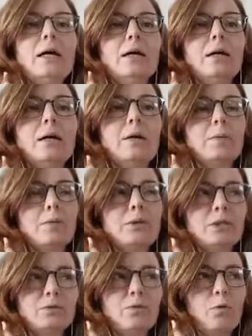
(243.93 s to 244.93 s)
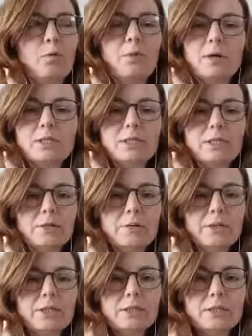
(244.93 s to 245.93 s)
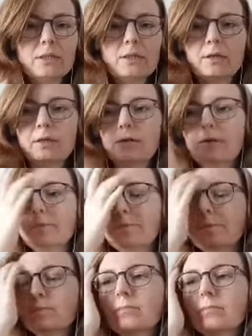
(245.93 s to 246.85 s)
uh, I wrote this four-part series um,